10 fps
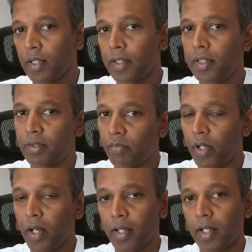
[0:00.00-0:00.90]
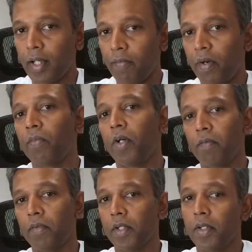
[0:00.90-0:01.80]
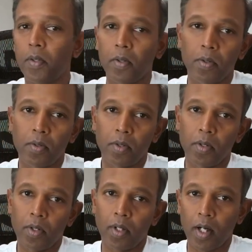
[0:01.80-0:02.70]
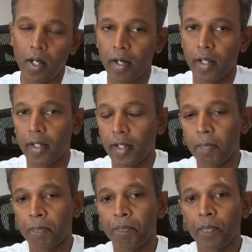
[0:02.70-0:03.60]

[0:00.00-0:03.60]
this well architected framework will go accordingly.